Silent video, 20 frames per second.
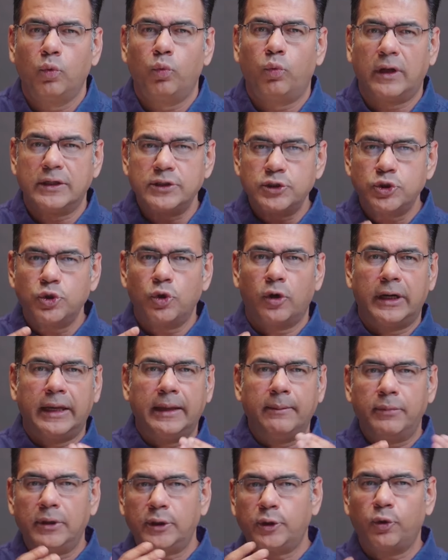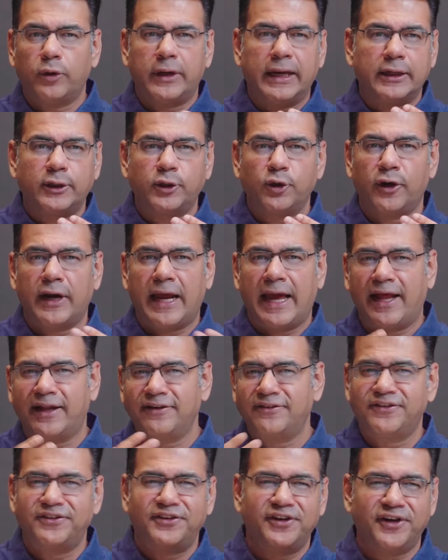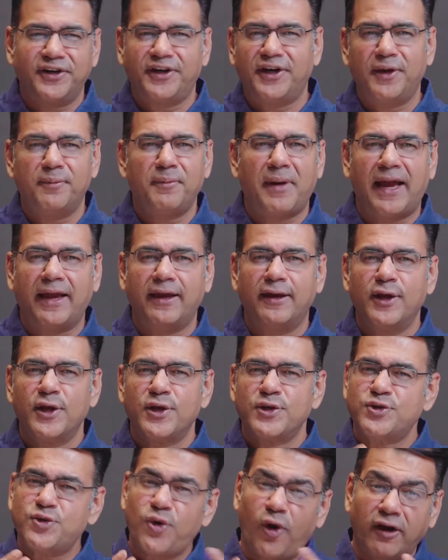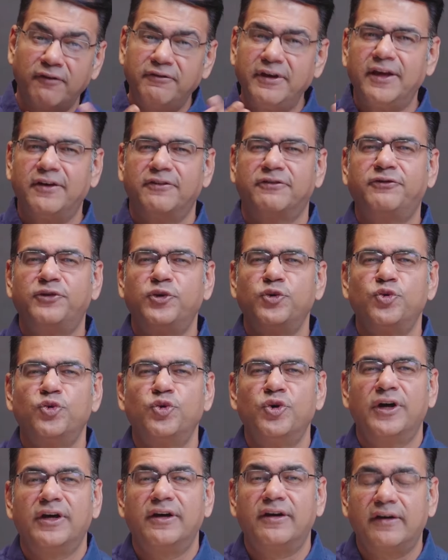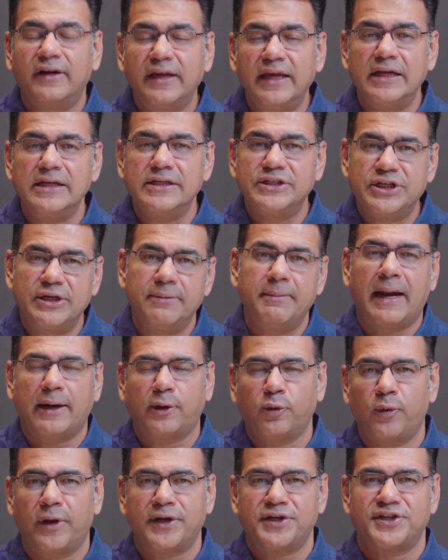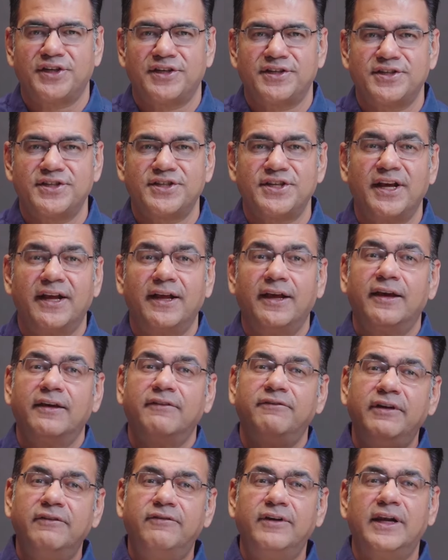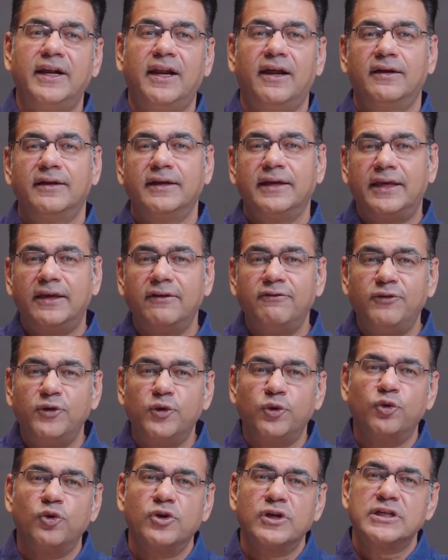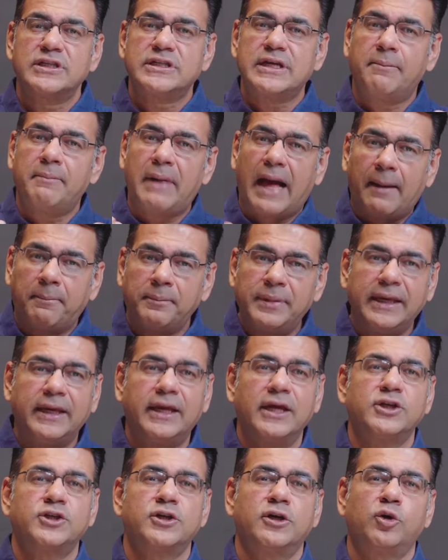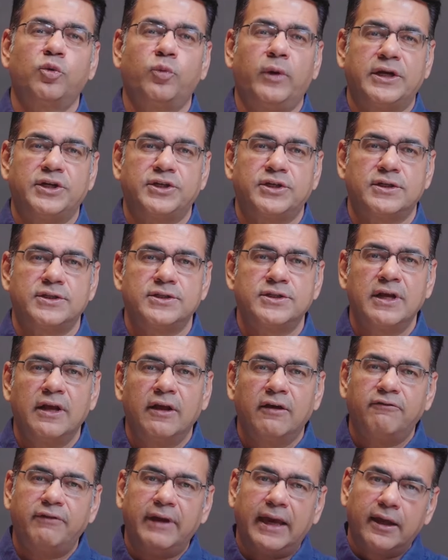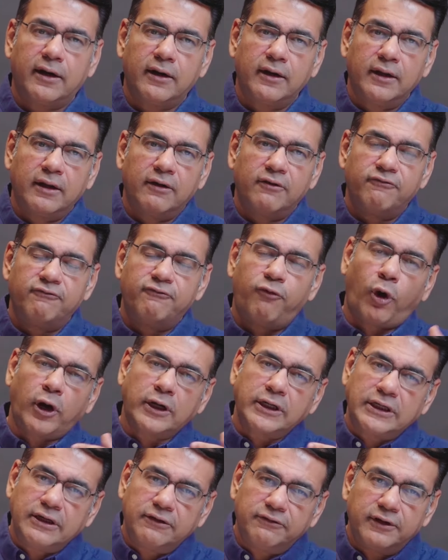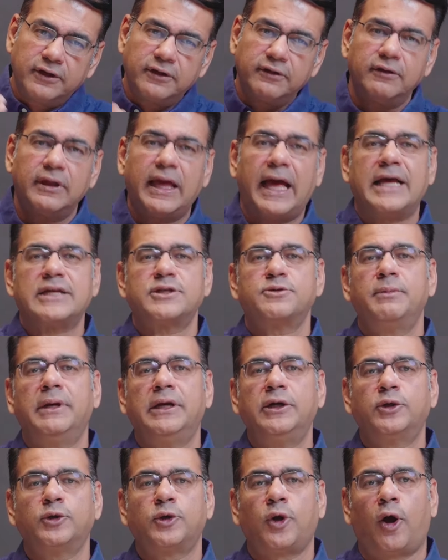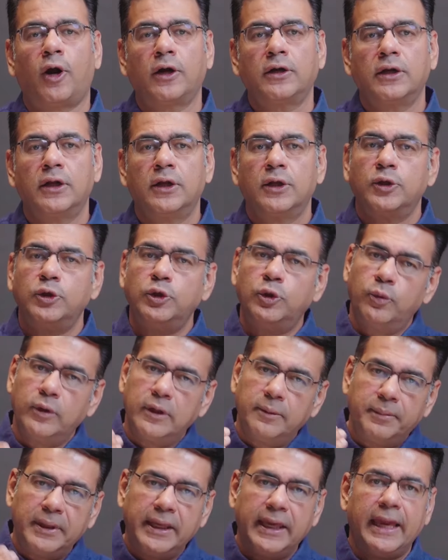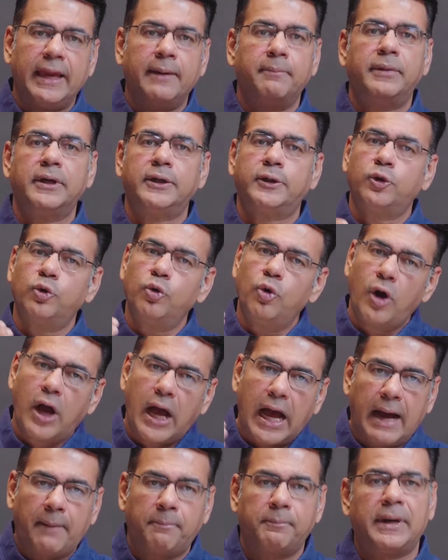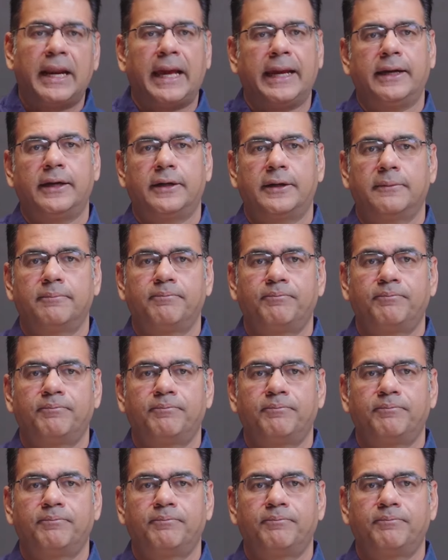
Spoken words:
once you are able to get your hands dirty by solving a few real GMAT questions, we will give you some application questions where whatever has been taught, you will be able to apply it.